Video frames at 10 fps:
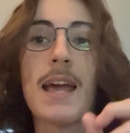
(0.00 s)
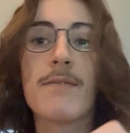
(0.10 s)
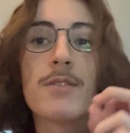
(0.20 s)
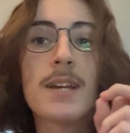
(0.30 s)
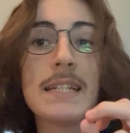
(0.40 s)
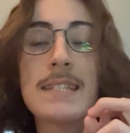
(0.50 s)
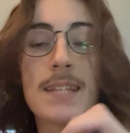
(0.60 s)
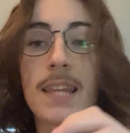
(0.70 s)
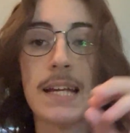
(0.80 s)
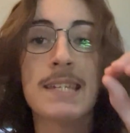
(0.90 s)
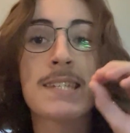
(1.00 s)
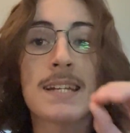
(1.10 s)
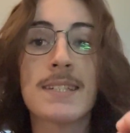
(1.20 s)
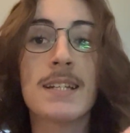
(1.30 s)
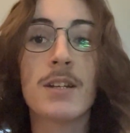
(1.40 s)
ever gets to like
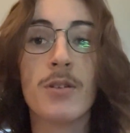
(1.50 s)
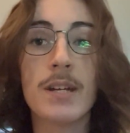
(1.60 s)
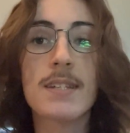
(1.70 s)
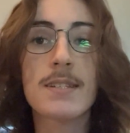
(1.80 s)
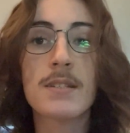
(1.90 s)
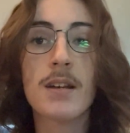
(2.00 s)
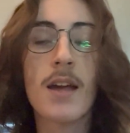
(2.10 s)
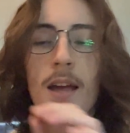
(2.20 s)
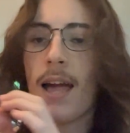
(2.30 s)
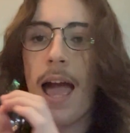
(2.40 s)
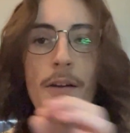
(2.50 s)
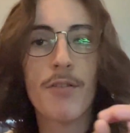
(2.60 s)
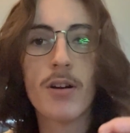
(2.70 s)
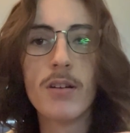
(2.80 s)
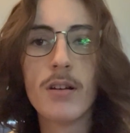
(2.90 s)
60 degrees, ever,